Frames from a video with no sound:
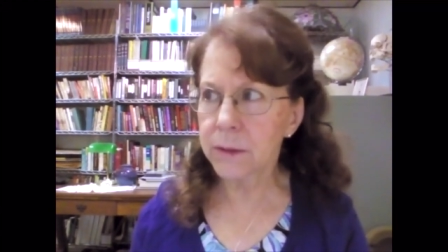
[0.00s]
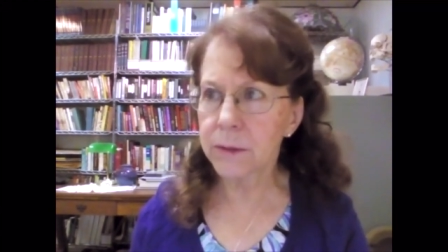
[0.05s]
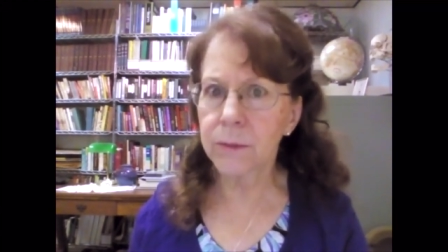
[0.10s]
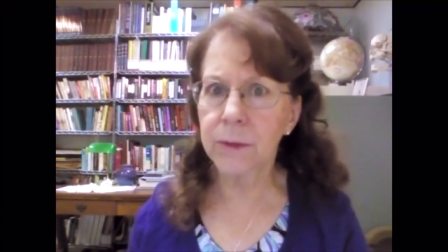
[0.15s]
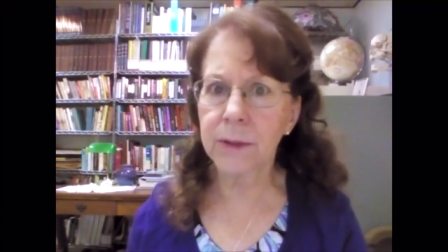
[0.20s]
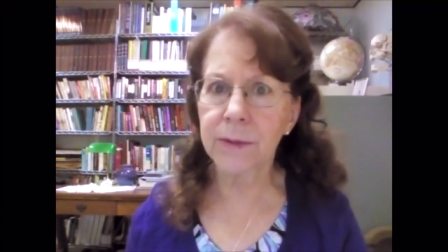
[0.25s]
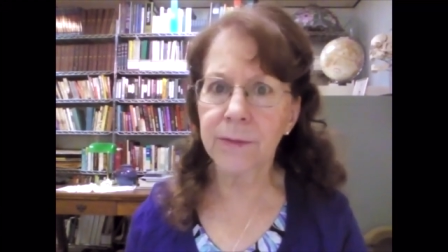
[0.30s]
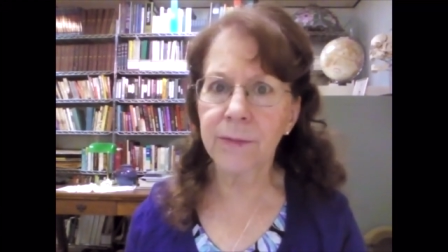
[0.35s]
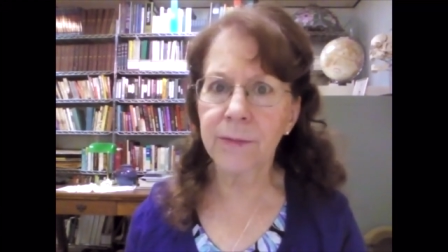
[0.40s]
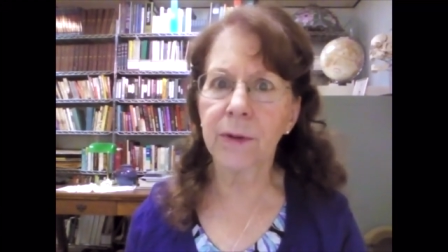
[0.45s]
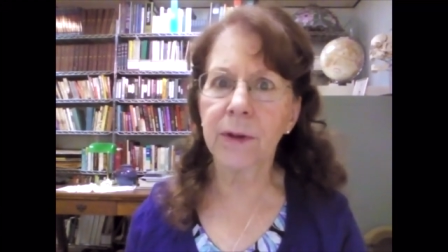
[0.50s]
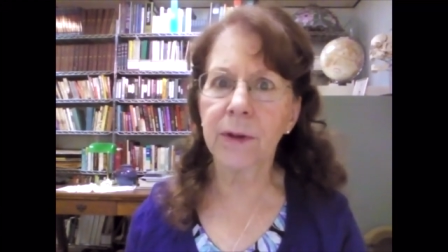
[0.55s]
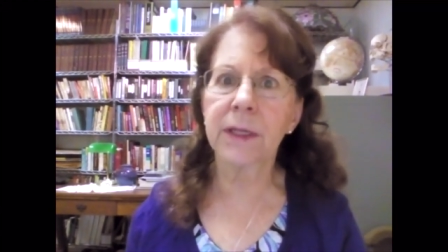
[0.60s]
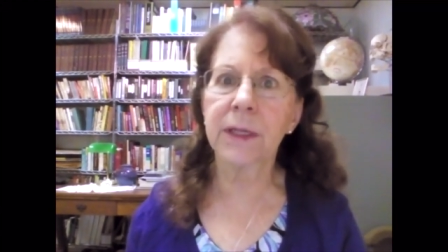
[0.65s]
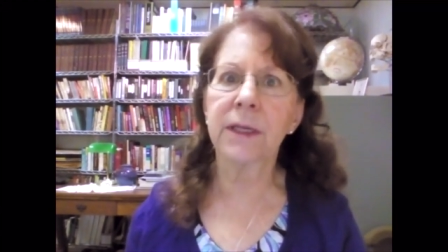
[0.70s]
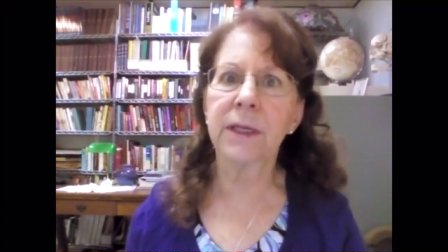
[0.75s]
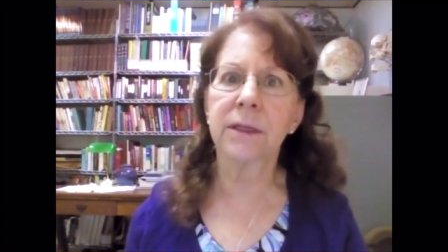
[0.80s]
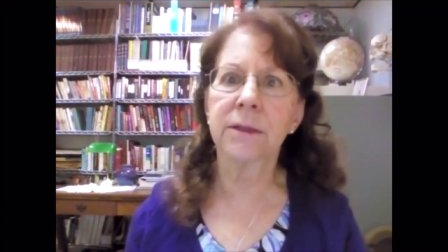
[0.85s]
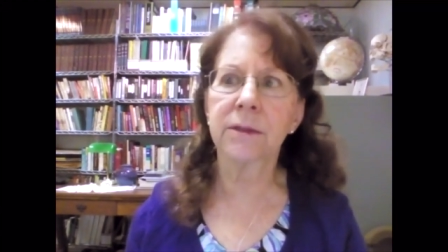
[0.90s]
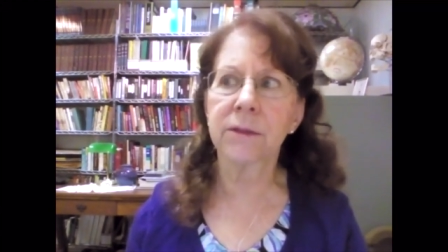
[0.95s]
with four
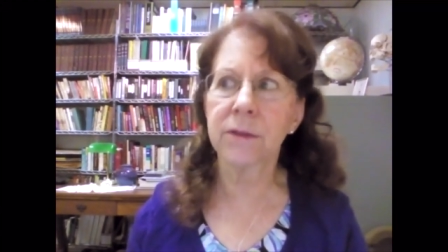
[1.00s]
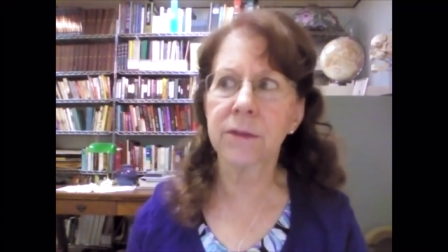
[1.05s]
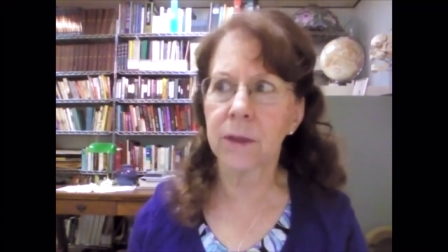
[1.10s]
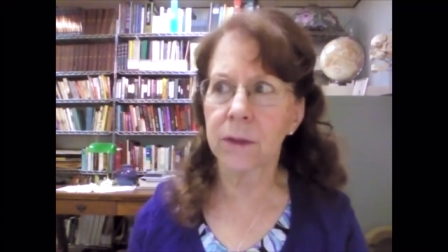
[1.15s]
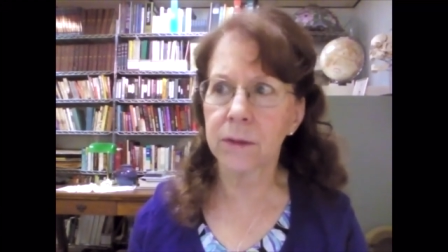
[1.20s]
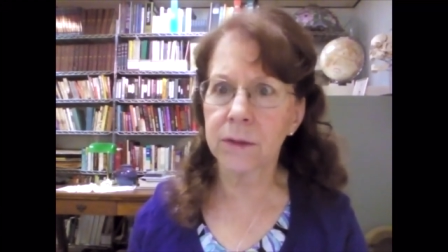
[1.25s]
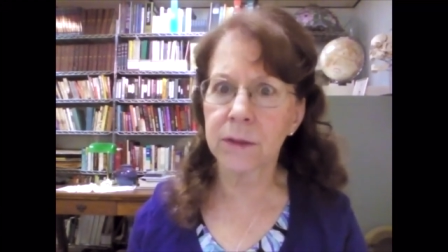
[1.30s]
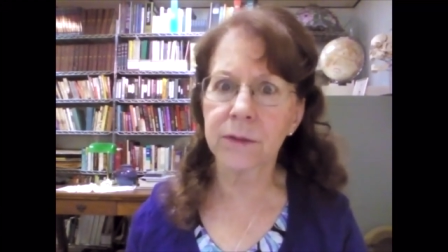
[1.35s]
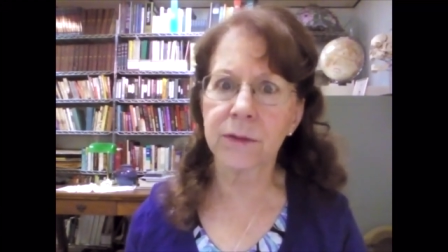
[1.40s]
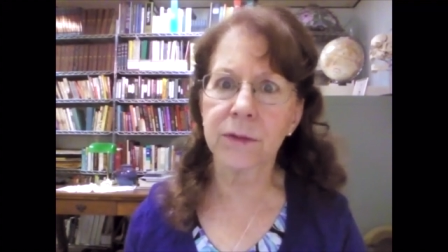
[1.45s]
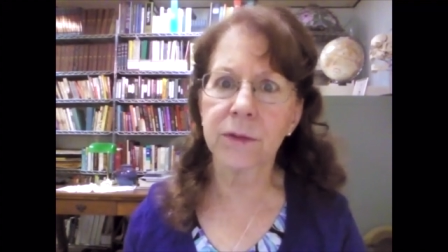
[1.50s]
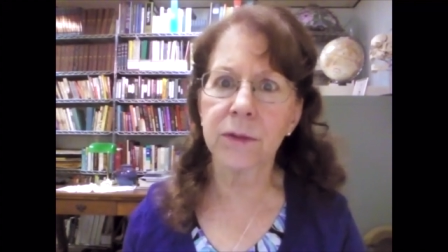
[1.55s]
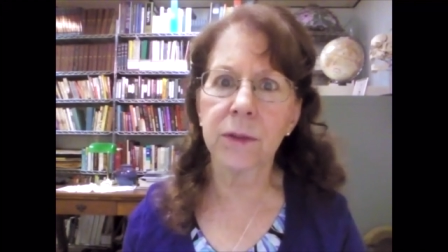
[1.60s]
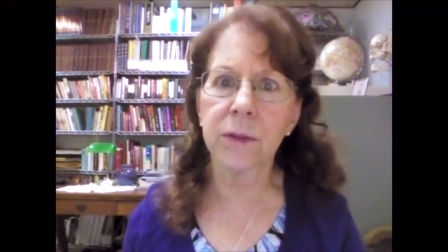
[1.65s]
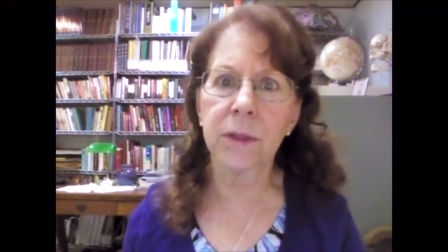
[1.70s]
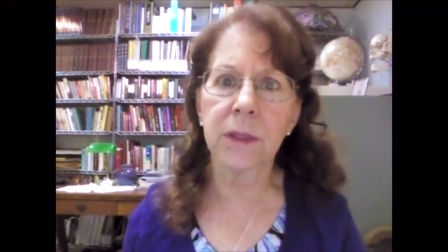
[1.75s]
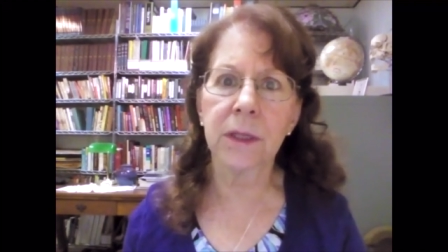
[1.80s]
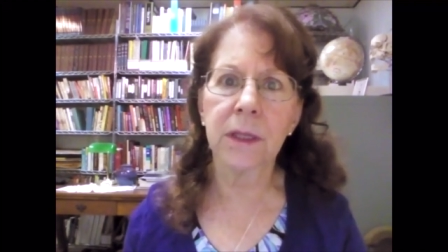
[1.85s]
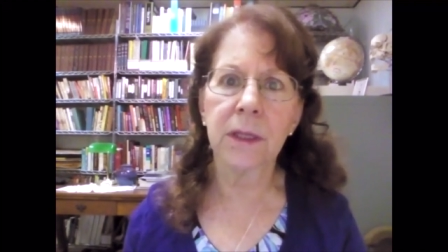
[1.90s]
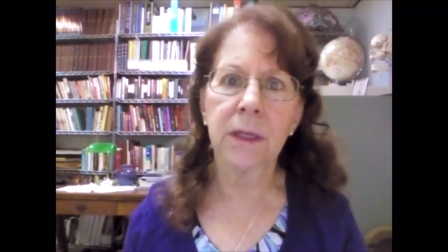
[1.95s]
kids going to
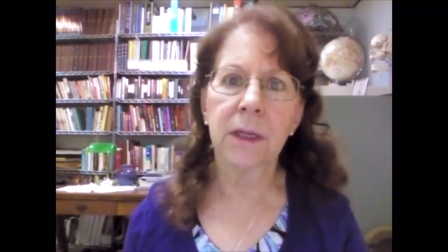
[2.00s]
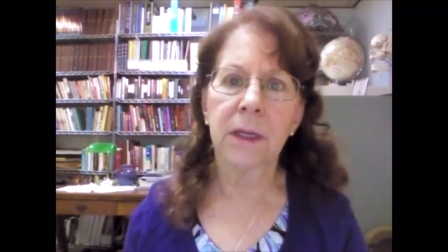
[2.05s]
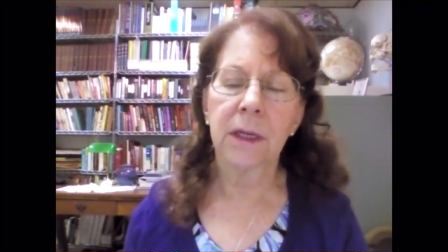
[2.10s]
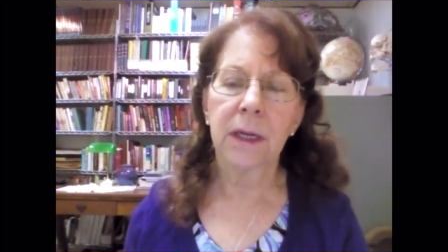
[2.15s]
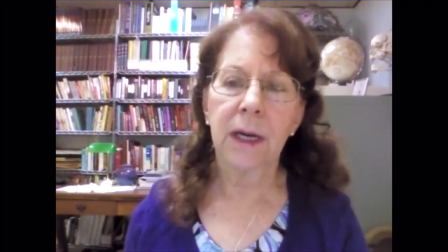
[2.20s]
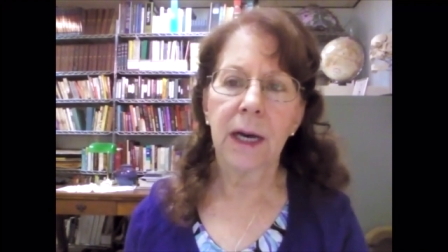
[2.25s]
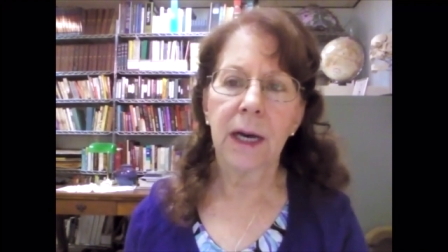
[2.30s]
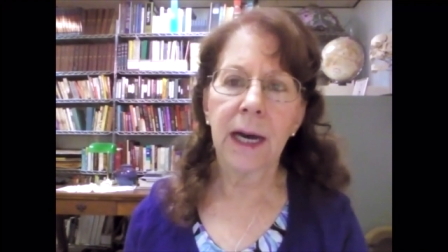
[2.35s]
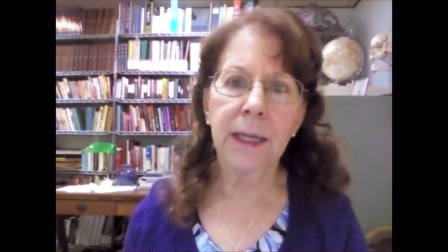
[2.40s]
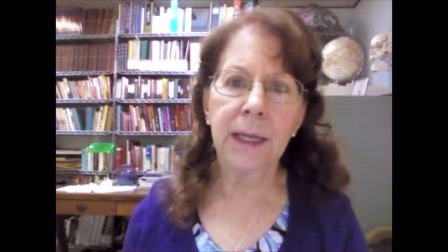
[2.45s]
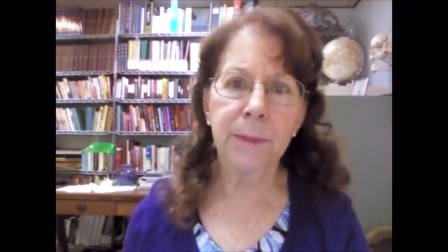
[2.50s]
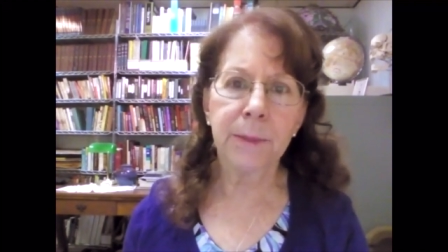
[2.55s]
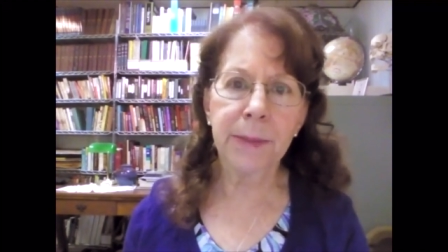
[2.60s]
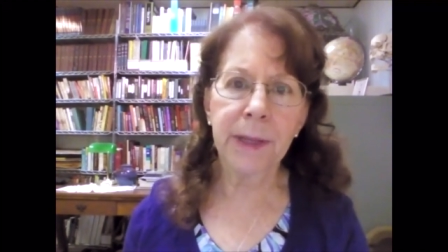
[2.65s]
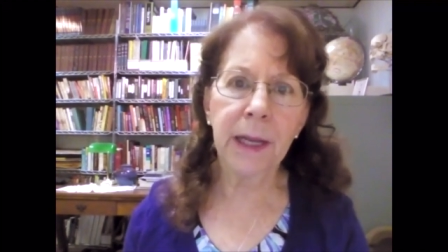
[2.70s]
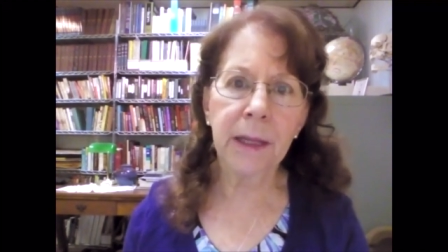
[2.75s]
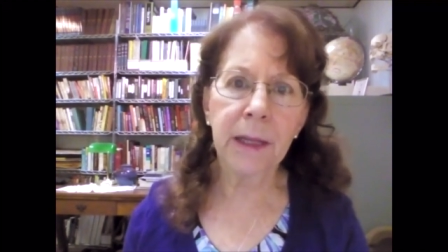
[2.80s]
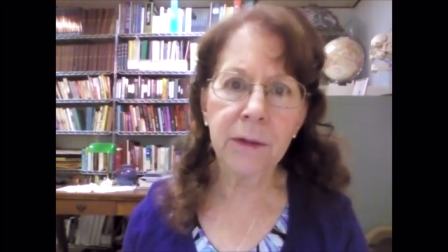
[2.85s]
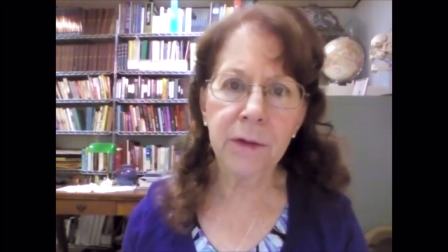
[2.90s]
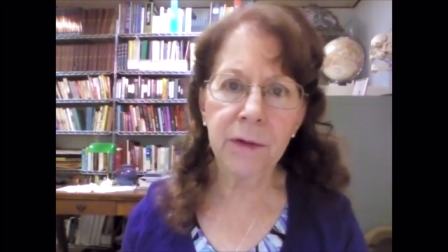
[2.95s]
school on a
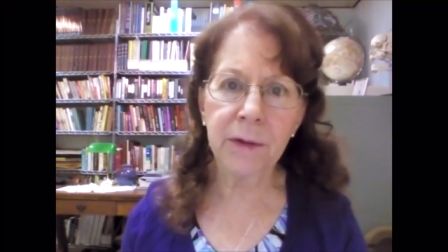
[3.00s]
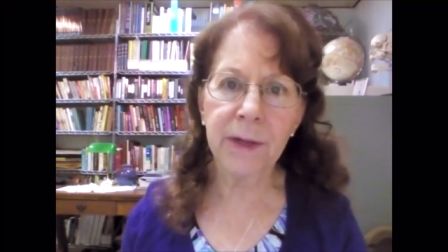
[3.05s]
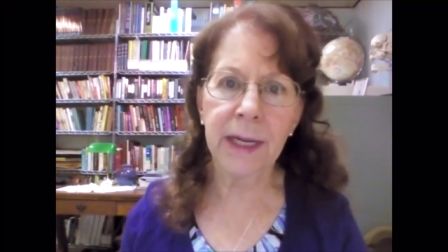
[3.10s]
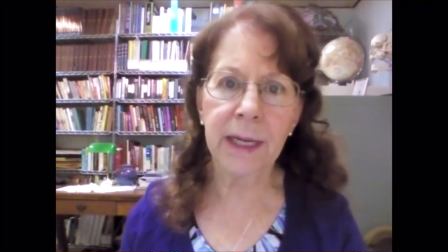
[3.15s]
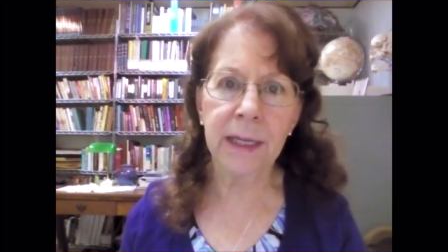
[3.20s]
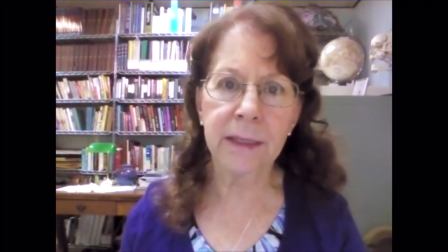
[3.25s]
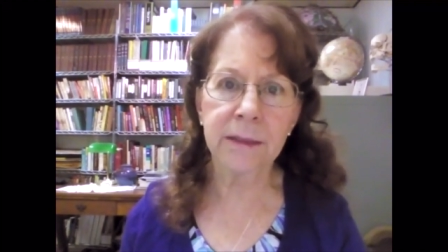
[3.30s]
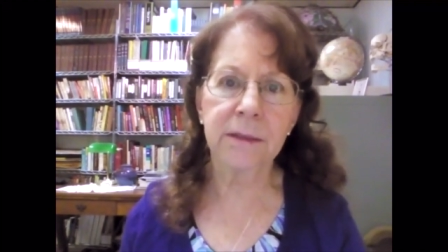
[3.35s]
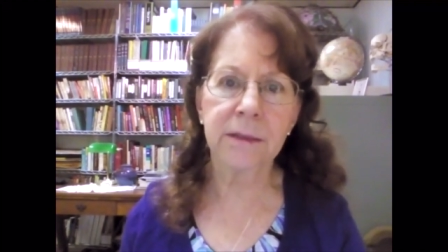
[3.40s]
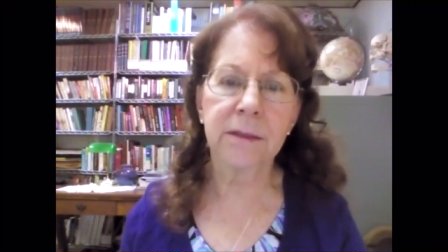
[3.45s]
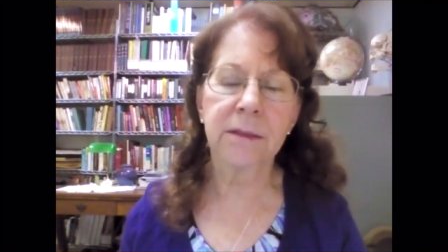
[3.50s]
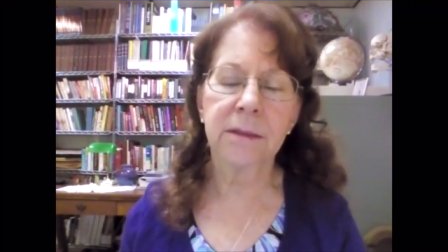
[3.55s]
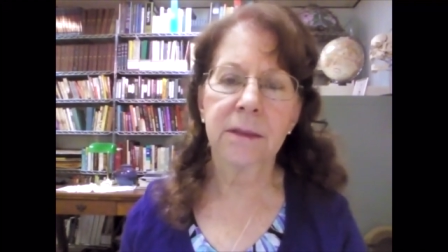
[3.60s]
Pell Grant